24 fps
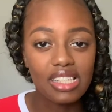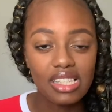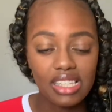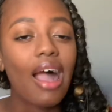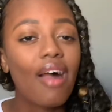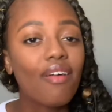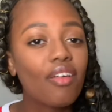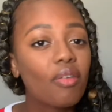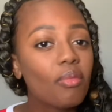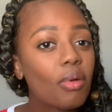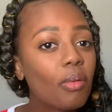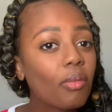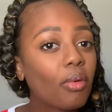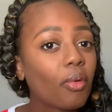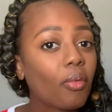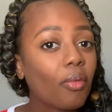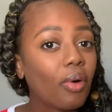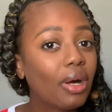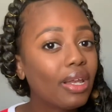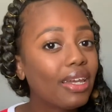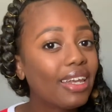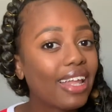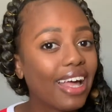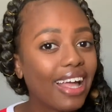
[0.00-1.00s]
I remember
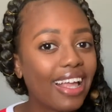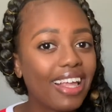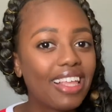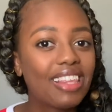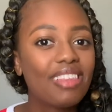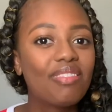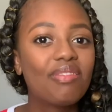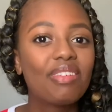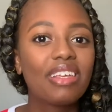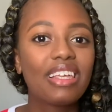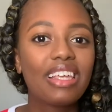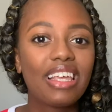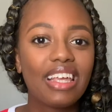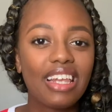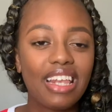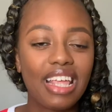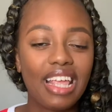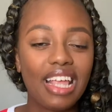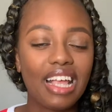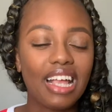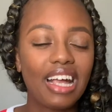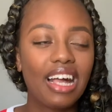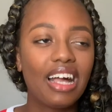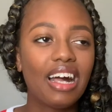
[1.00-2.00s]
one night in the
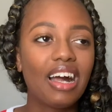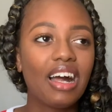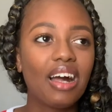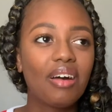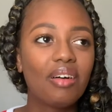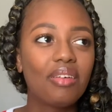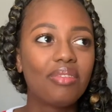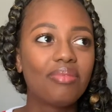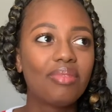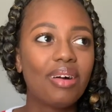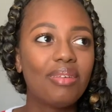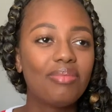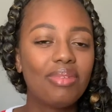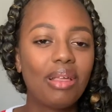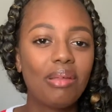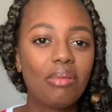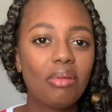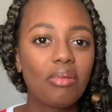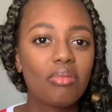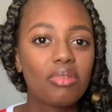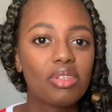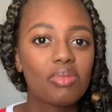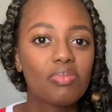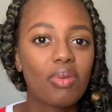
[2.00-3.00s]
beginning, my baby
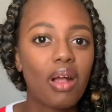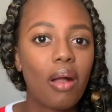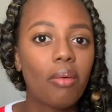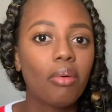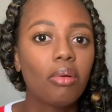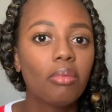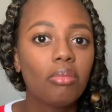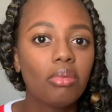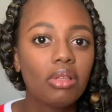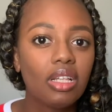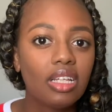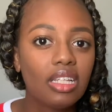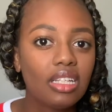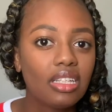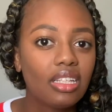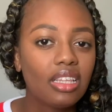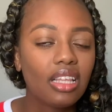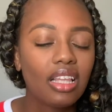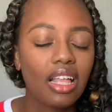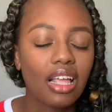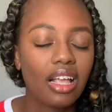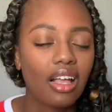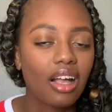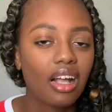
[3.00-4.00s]
was probably
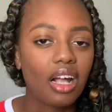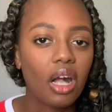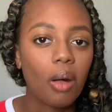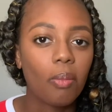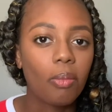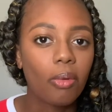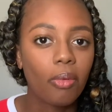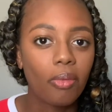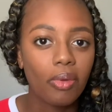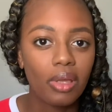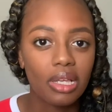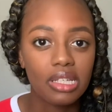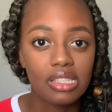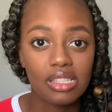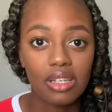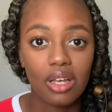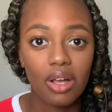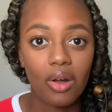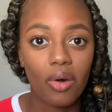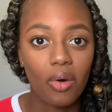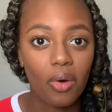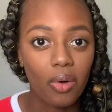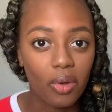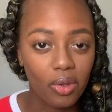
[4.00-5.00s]
like a couple weeks
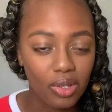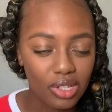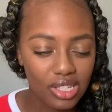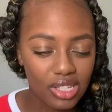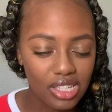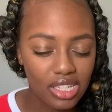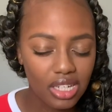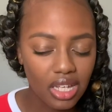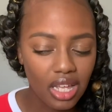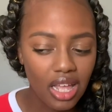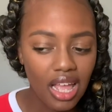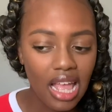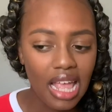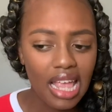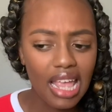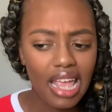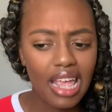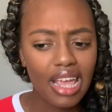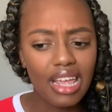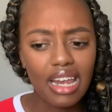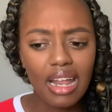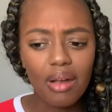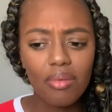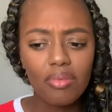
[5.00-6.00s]
old,
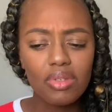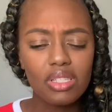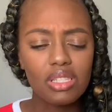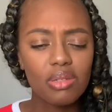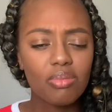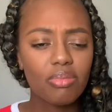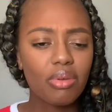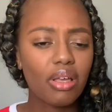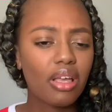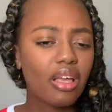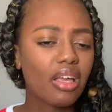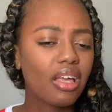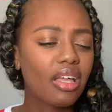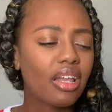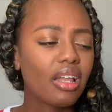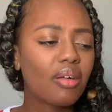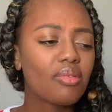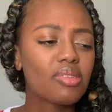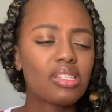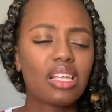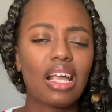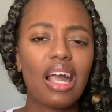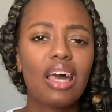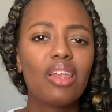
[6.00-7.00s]
and I went to bed and I was
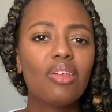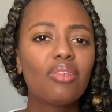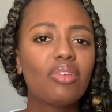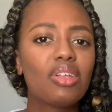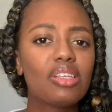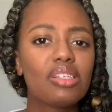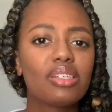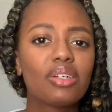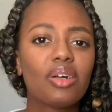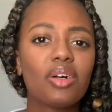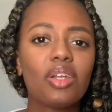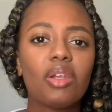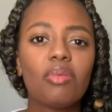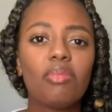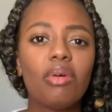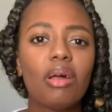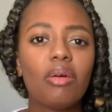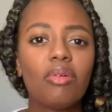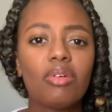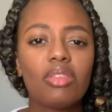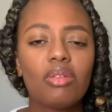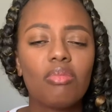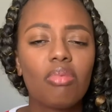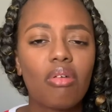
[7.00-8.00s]
like, I don't need to go to bed
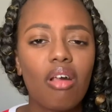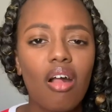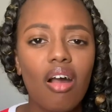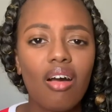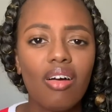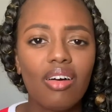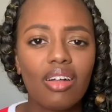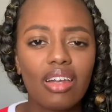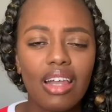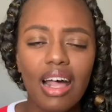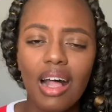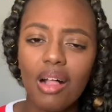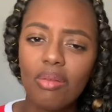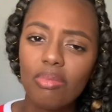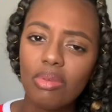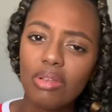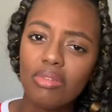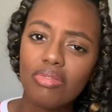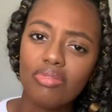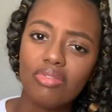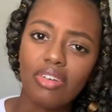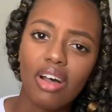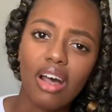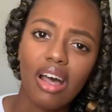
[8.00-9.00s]
with a bra on, I'll be
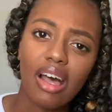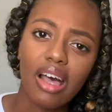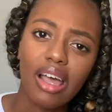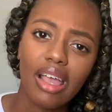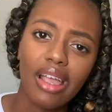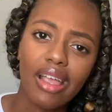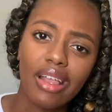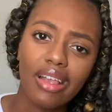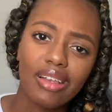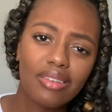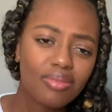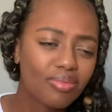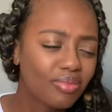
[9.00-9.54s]
fine.